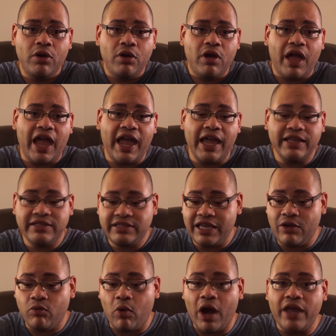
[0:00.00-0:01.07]
and see
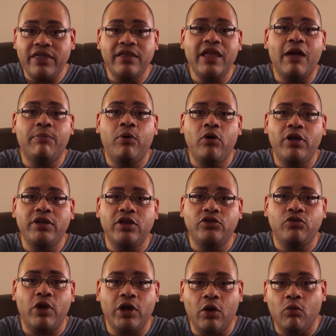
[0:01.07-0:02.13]
why they're not pulling the
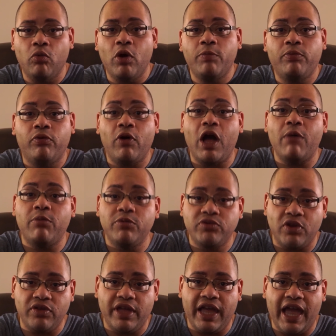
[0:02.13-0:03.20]
trigger. What problems
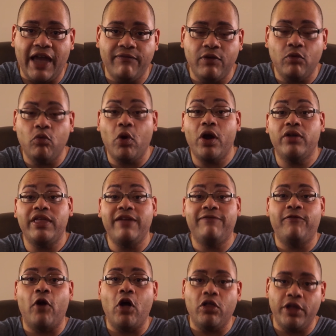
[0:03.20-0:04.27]
are they having? Where are they
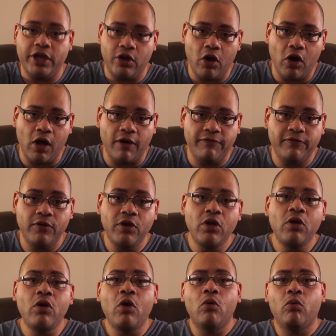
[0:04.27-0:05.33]
falling off?
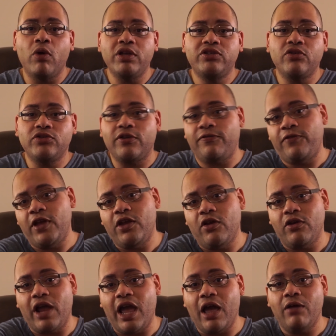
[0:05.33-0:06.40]
Once those are
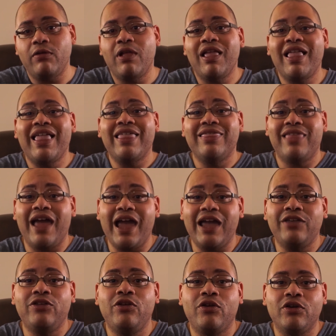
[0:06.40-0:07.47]
figured out,
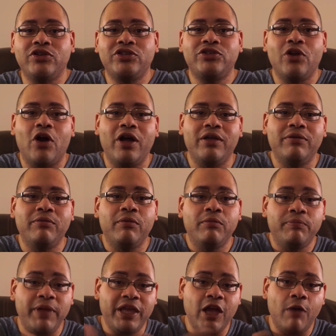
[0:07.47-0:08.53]
then you can start
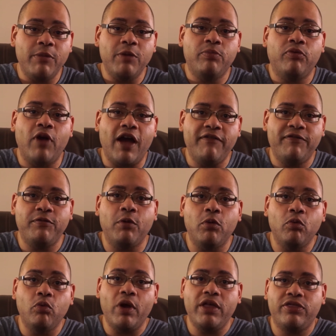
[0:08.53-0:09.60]
becoming profitable
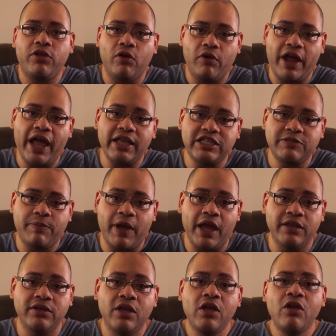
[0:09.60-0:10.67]
with your ad
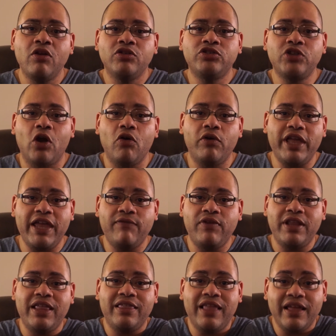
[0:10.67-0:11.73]
spend. So even
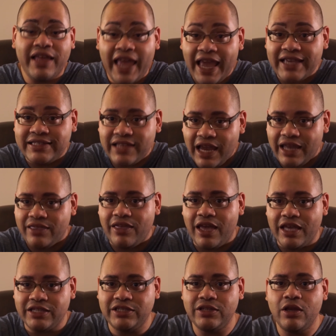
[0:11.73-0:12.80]
in a case like
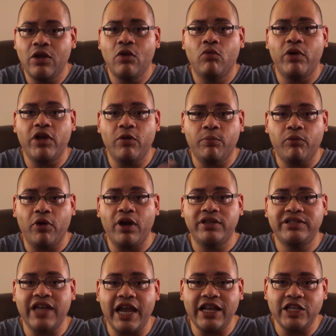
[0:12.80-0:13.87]
this, where your
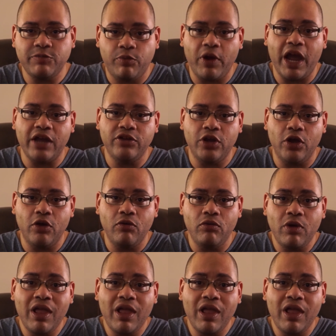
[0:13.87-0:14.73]
site is brand new,